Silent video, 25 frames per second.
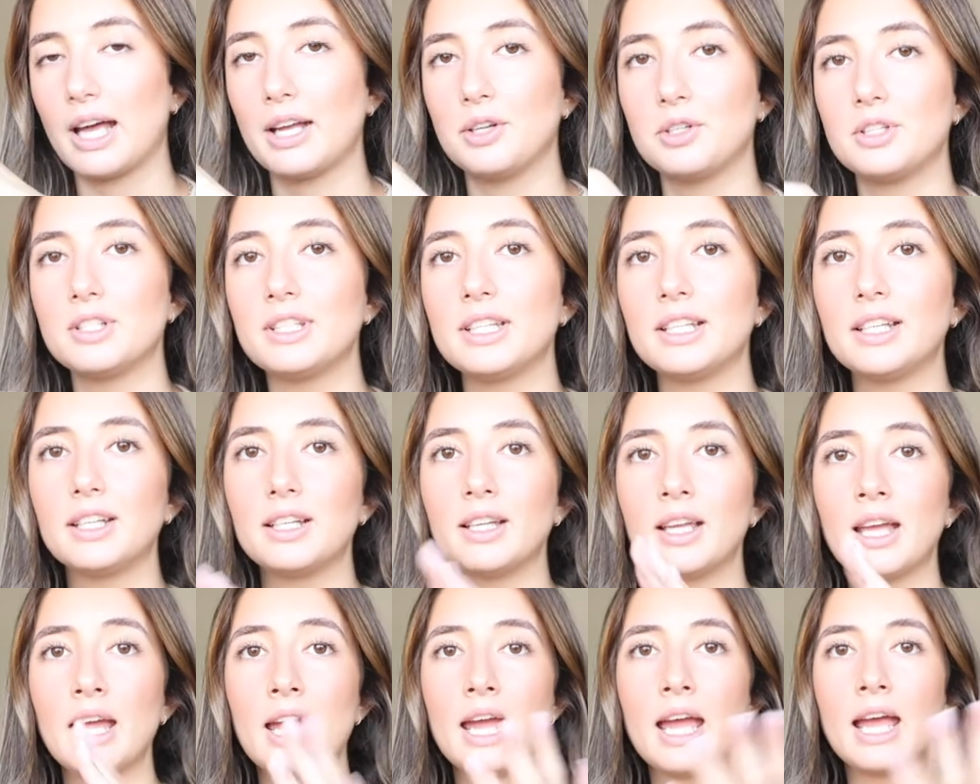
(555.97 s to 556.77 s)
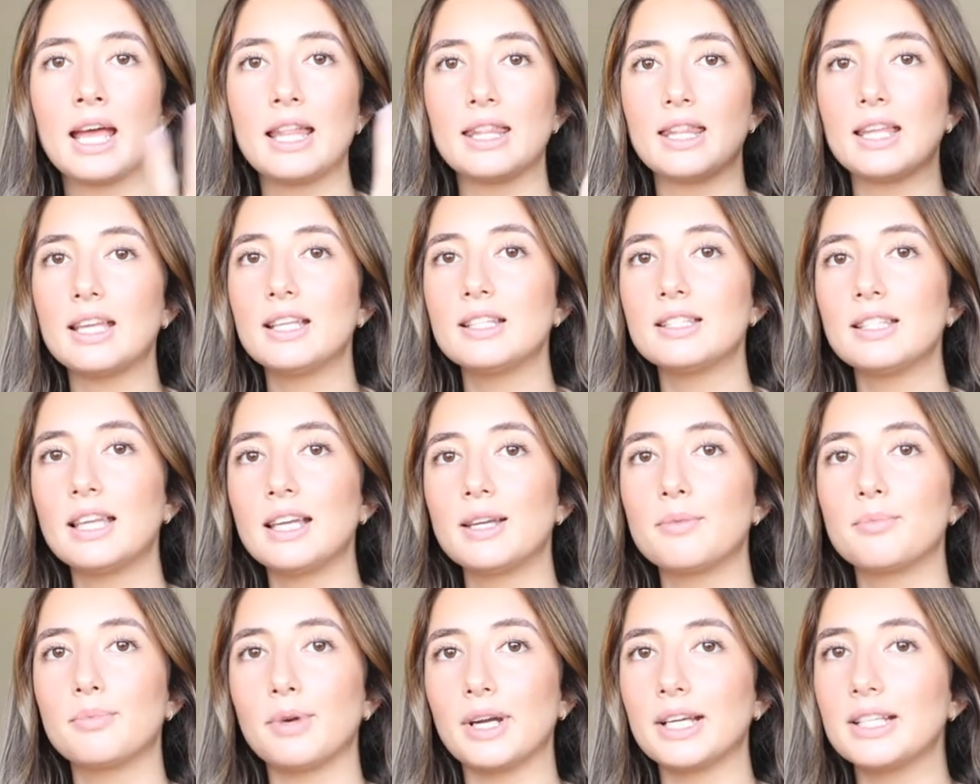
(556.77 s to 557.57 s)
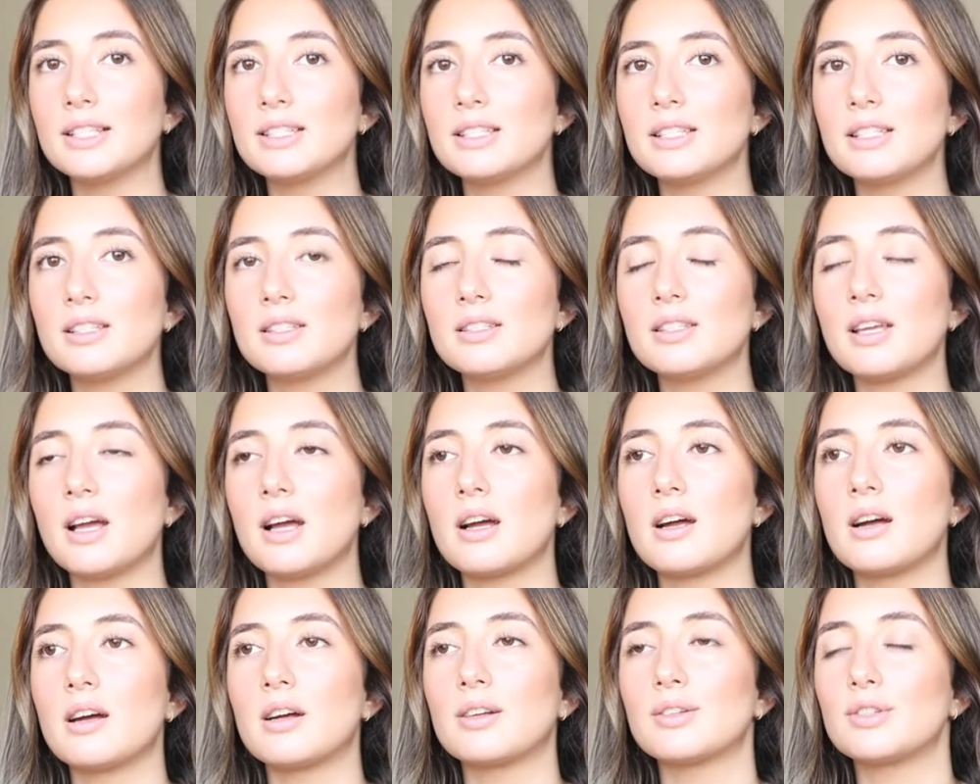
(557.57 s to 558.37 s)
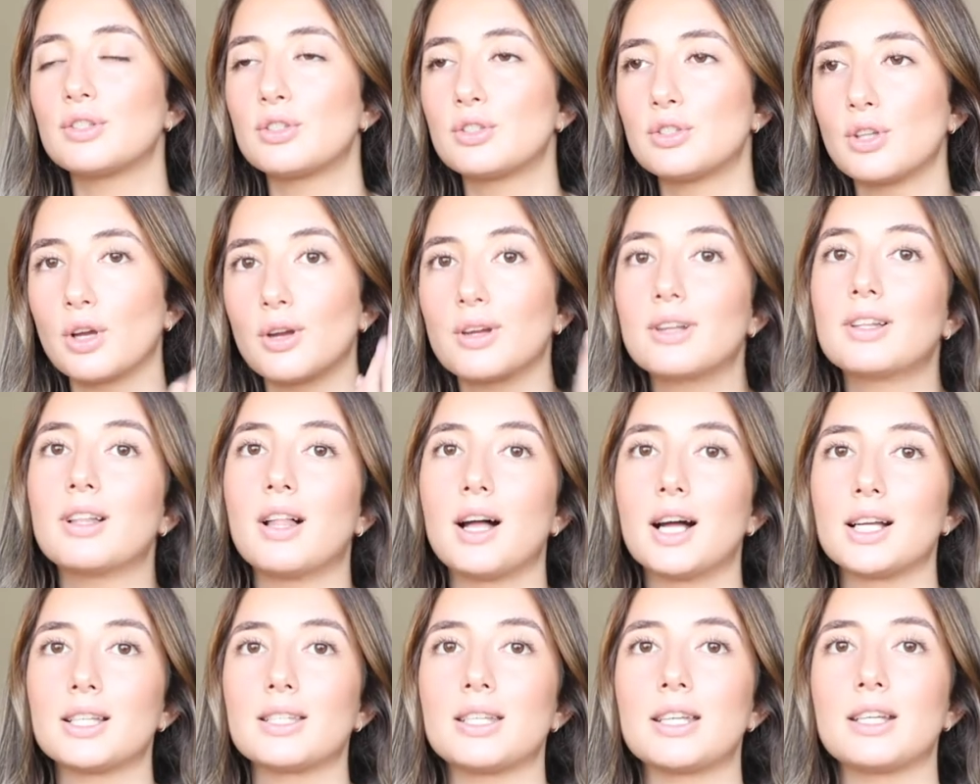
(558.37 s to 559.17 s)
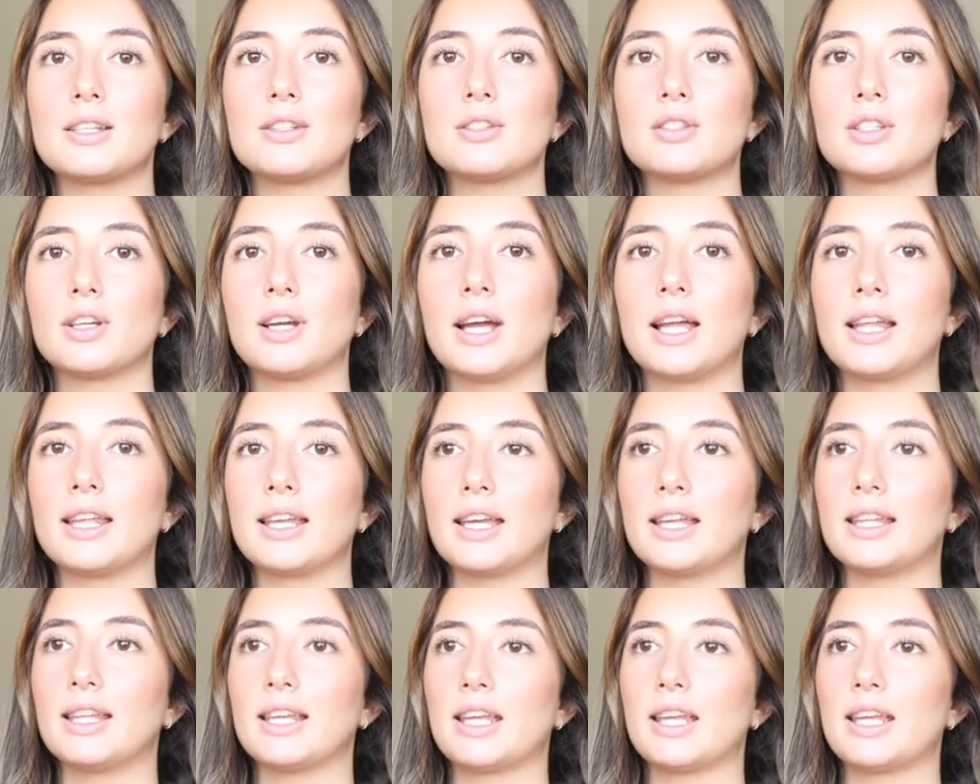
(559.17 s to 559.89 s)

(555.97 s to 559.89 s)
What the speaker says: I just think these like bracelets are so classy and so elegant.